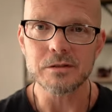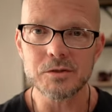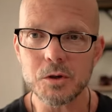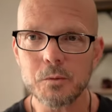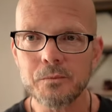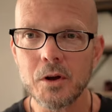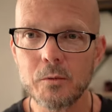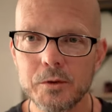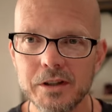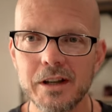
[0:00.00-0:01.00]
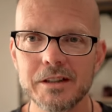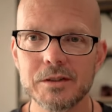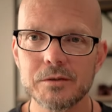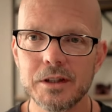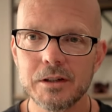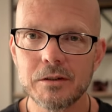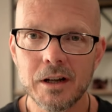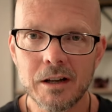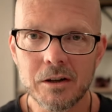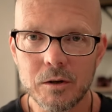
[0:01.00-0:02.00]
So hopefully you like this video.
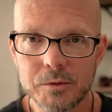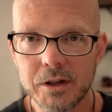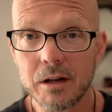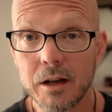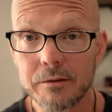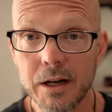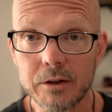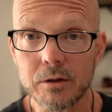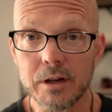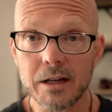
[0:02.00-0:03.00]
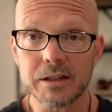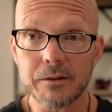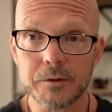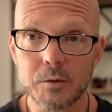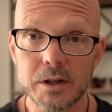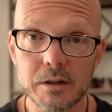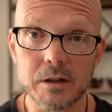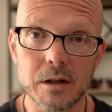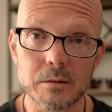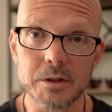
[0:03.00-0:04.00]
Hopefully you got a lot of value out of it. I definitely want to hear a
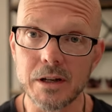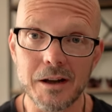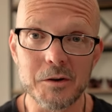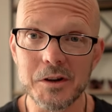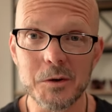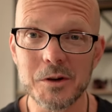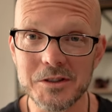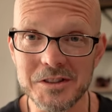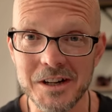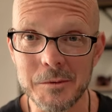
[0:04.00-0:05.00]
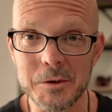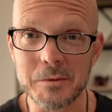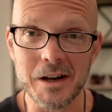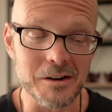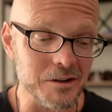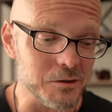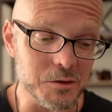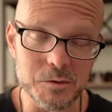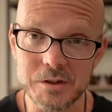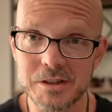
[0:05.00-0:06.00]
comment. I don't care what you comment about. Are you
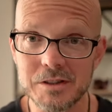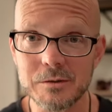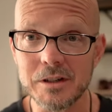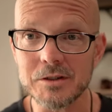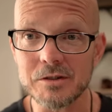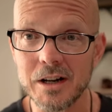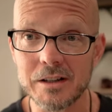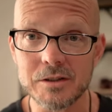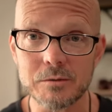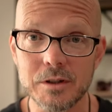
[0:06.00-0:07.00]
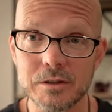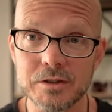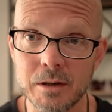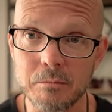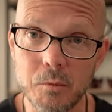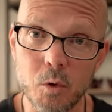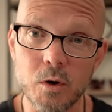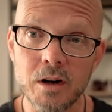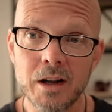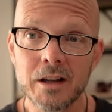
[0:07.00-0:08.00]
doing this? Do you want to try this? Do you want to understand
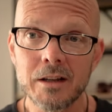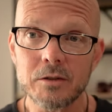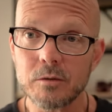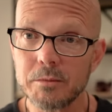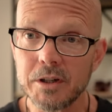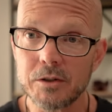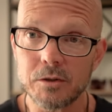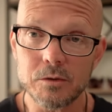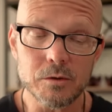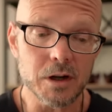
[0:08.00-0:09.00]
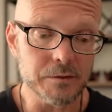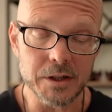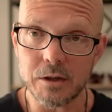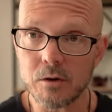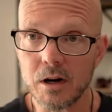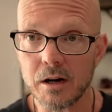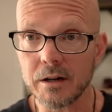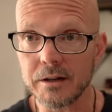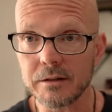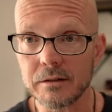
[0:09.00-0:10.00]
more? Do you want me to do a video
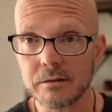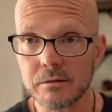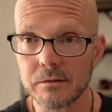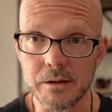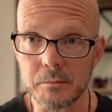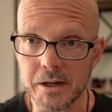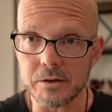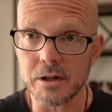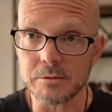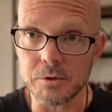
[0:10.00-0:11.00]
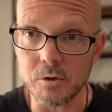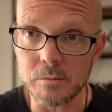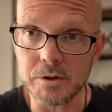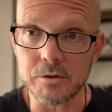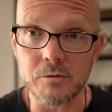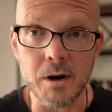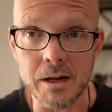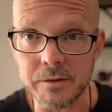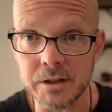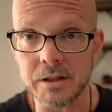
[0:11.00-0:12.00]
on the microcosmic orbit and
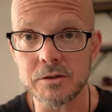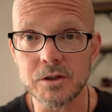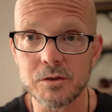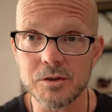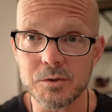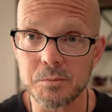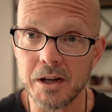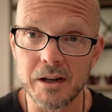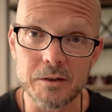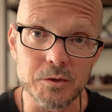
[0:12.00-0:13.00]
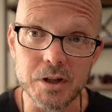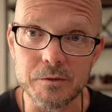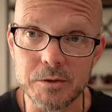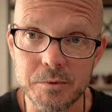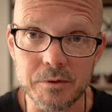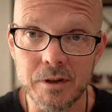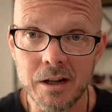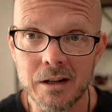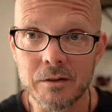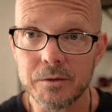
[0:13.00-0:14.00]
driving the energy through the spine, which I've just been
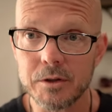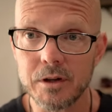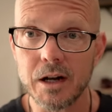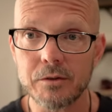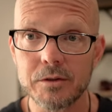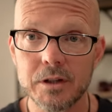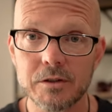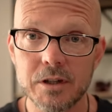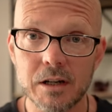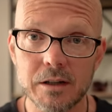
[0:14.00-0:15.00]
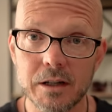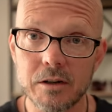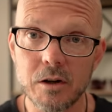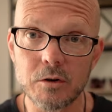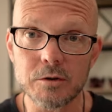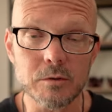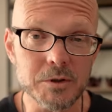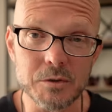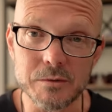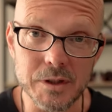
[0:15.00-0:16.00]
figuring out through the energetic letting go? Do you want
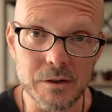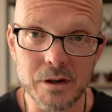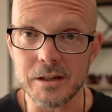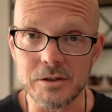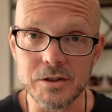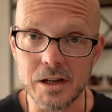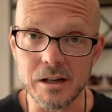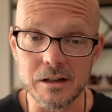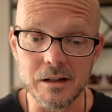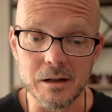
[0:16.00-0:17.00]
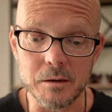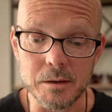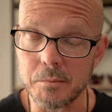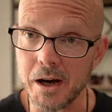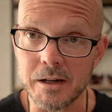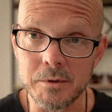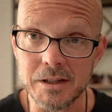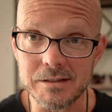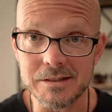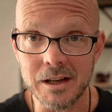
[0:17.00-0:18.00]
me to do a video on energetic uh, embodiment
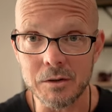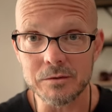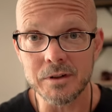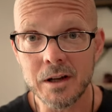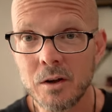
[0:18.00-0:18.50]
itself?